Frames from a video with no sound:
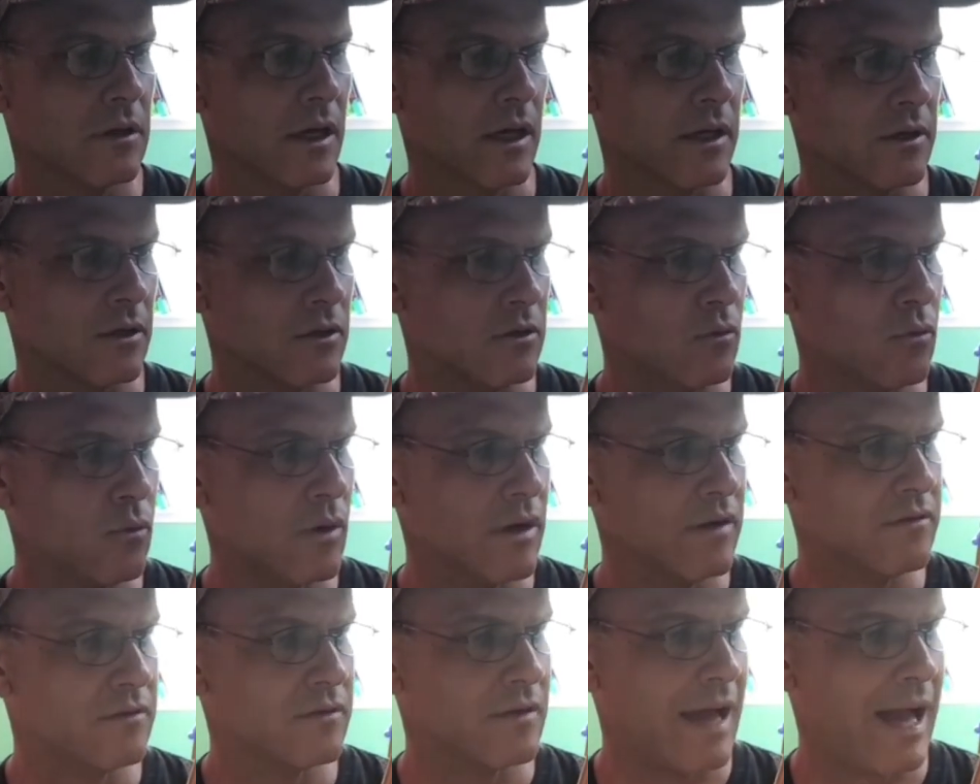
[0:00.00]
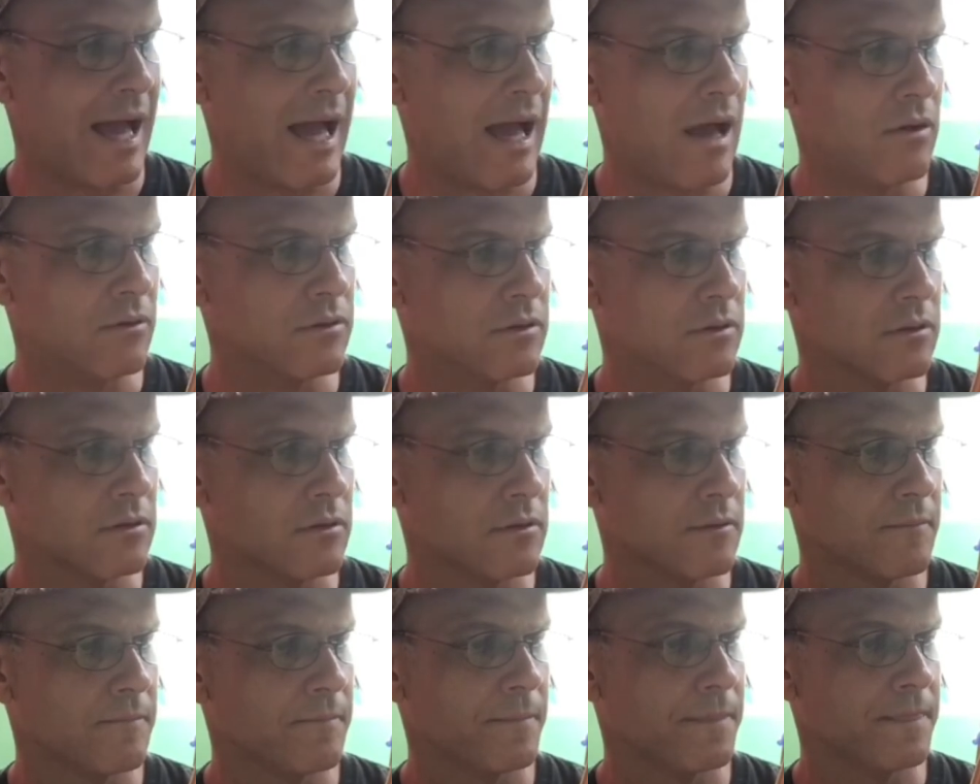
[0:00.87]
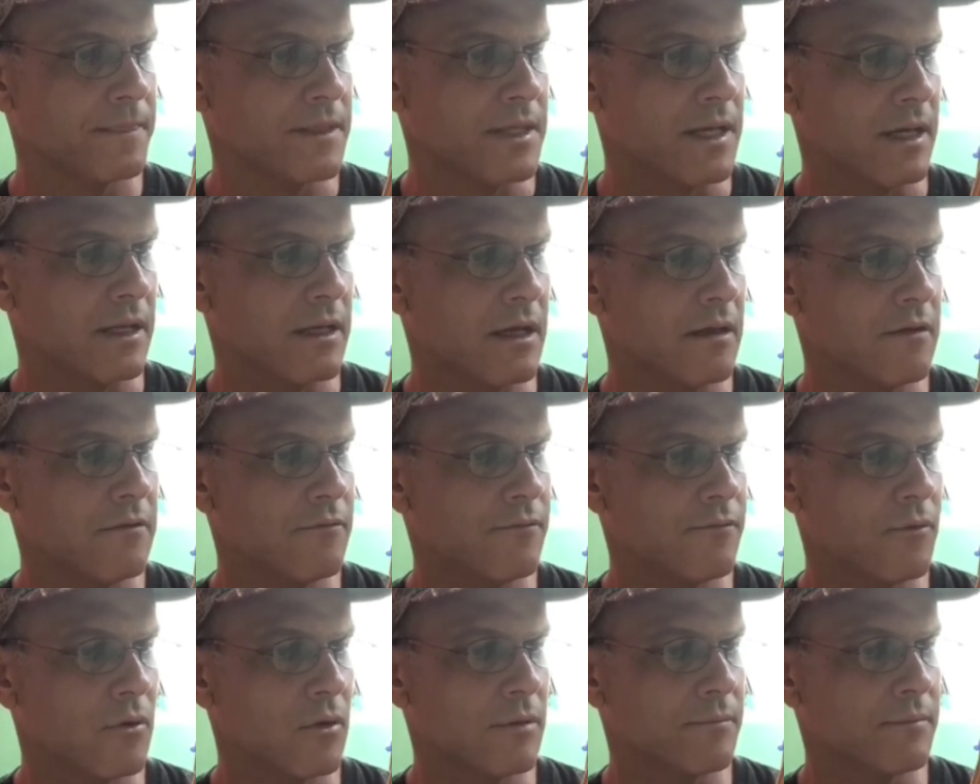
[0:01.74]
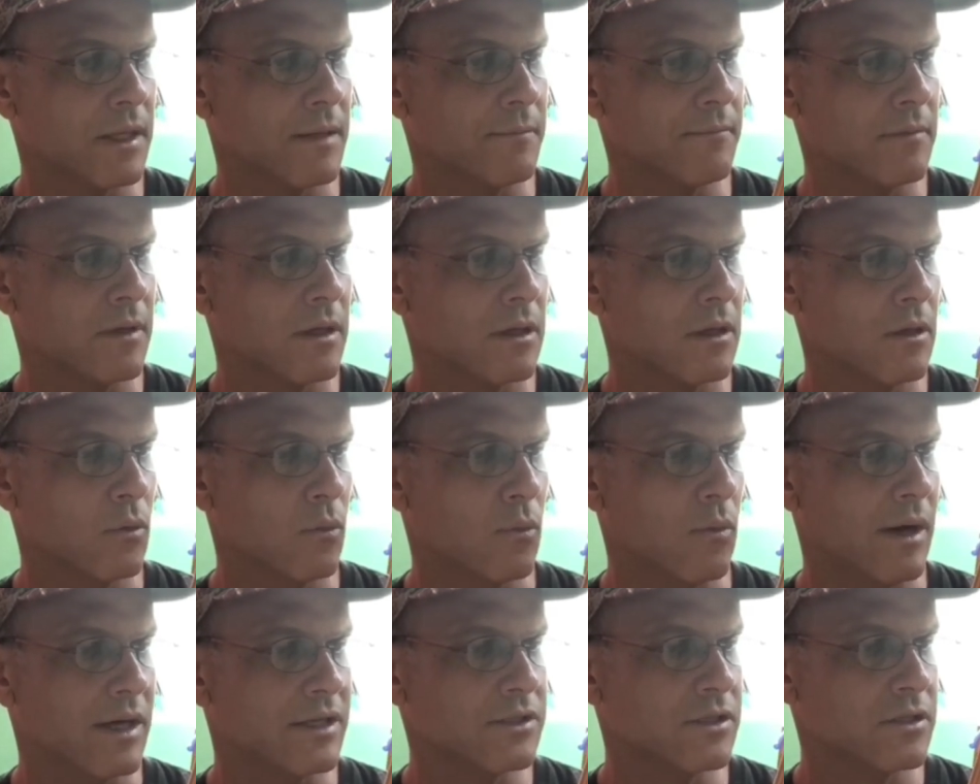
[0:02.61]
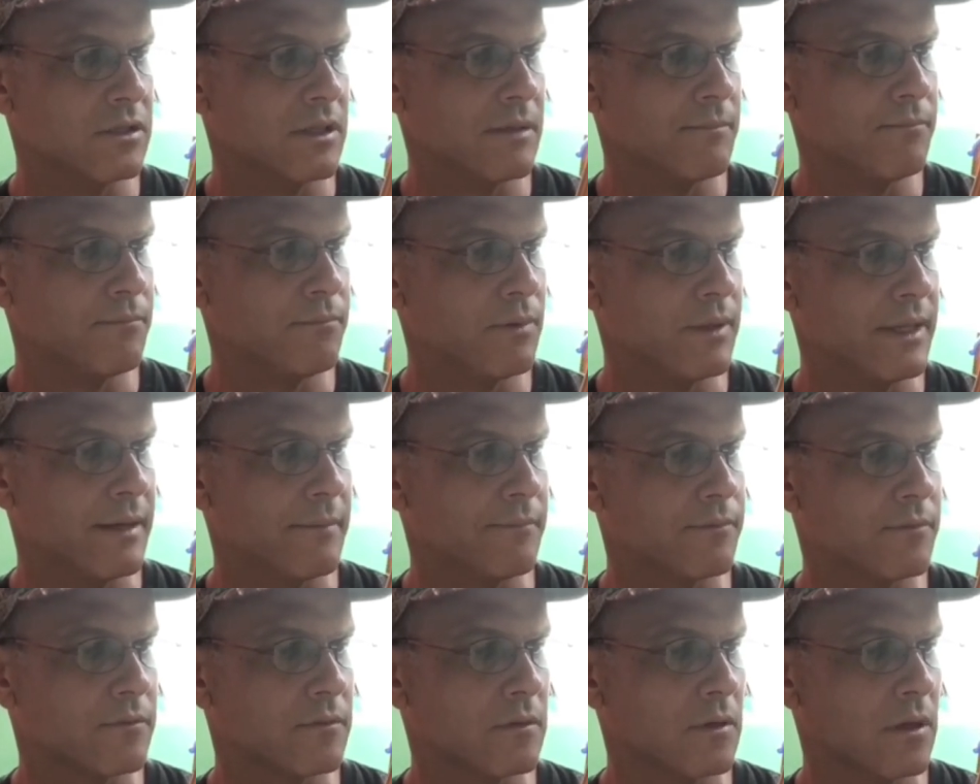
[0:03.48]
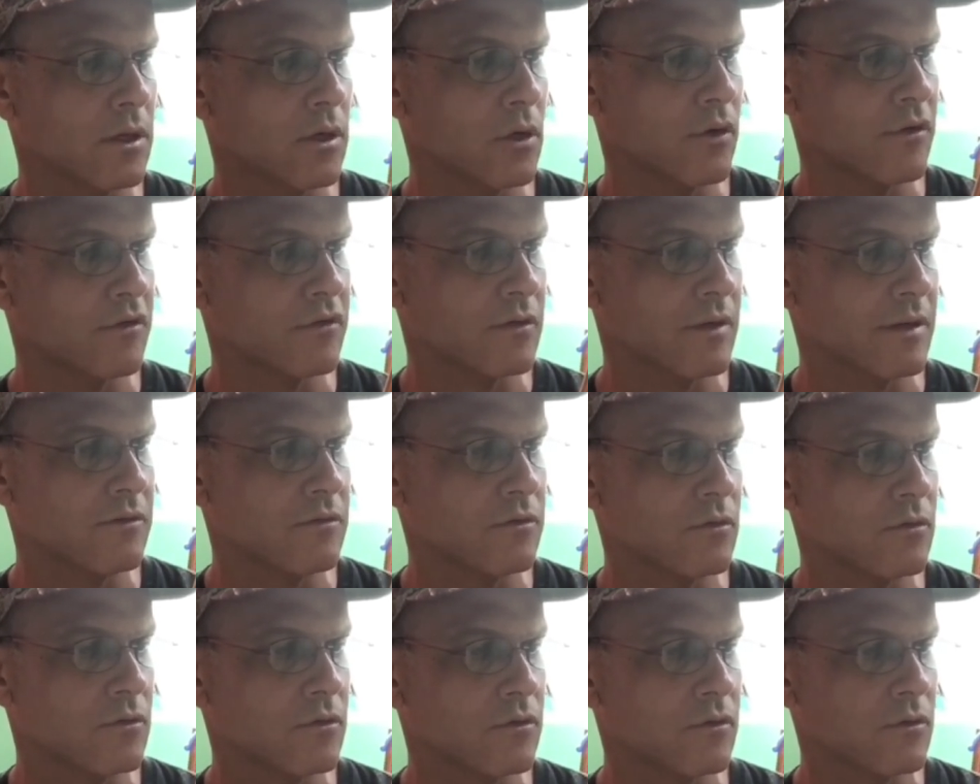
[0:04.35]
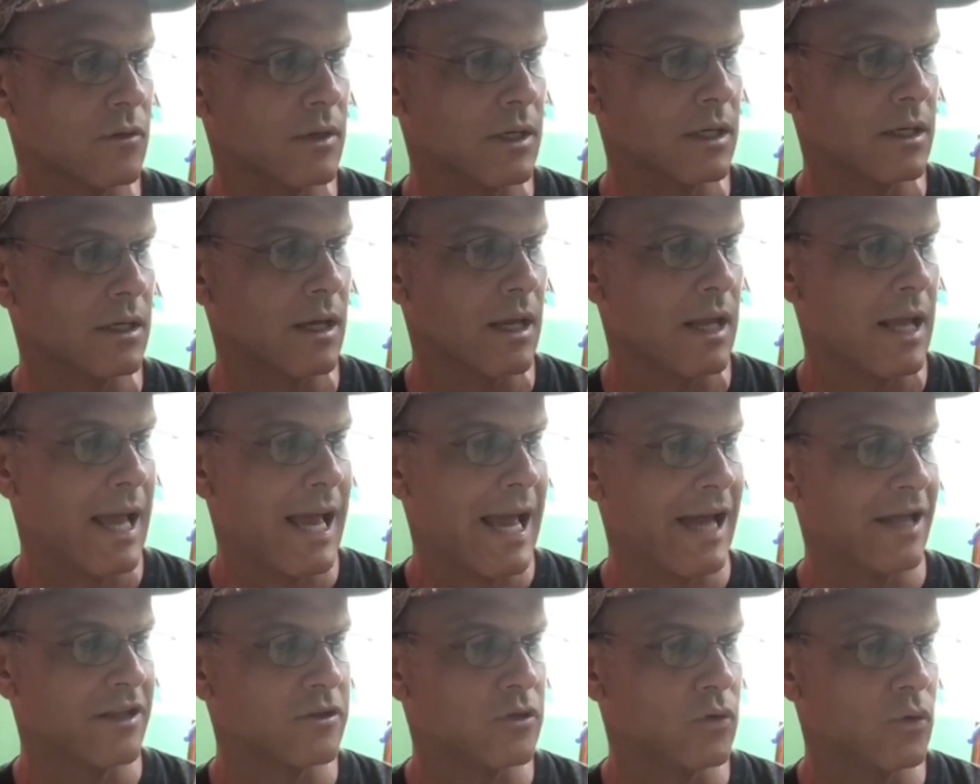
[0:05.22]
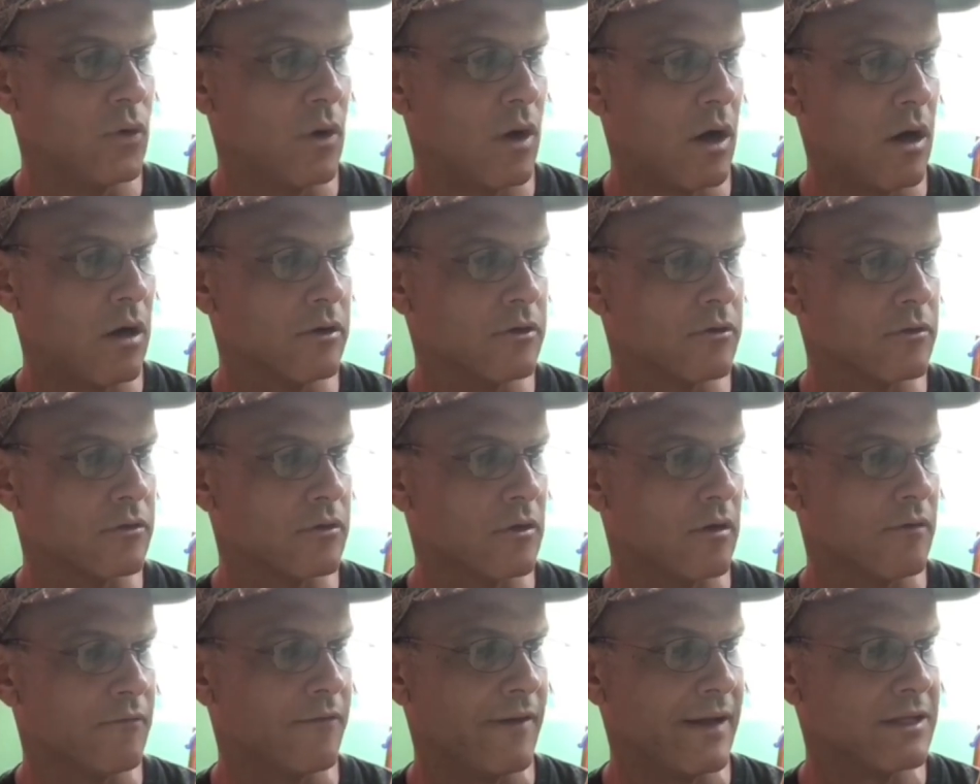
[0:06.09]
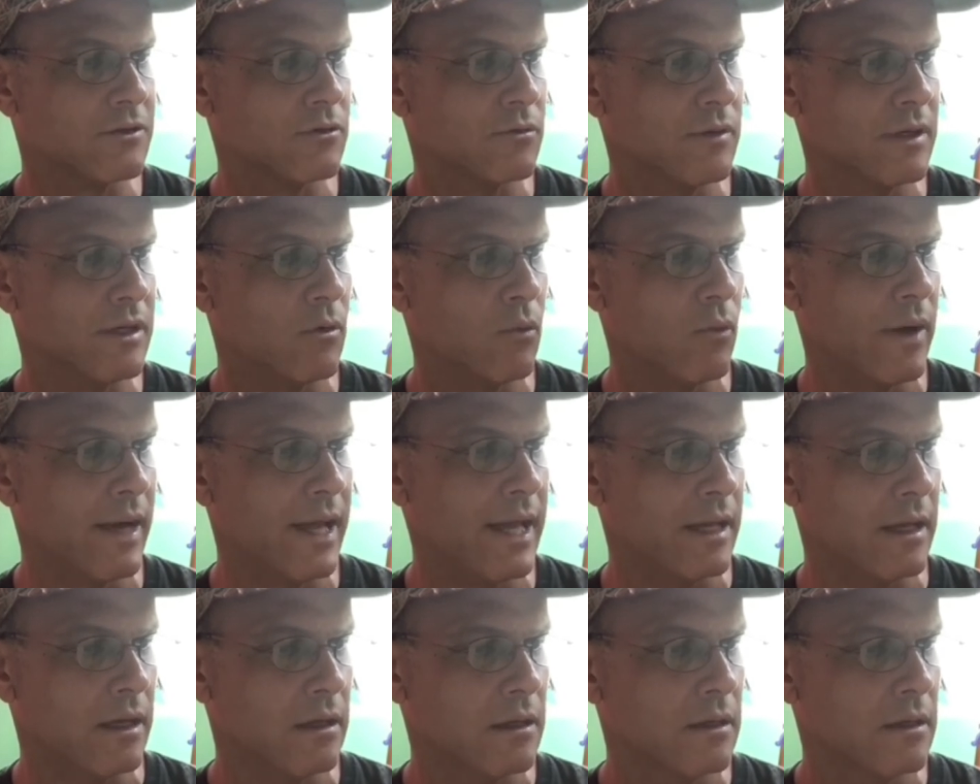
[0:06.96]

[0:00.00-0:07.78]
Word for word: "Another one's out," Jaina informed them, watching the blips on her sensor screen, "and 2 others are vectoring away.